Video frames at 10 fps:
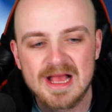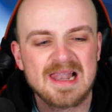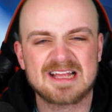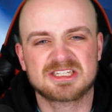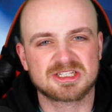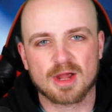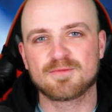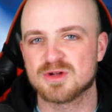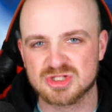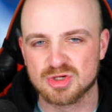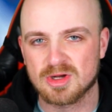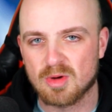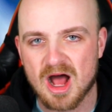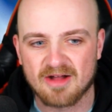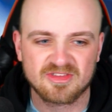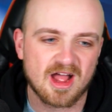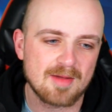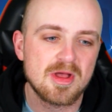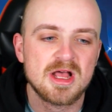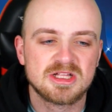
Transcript: Let's just go for a 2-0 halftime,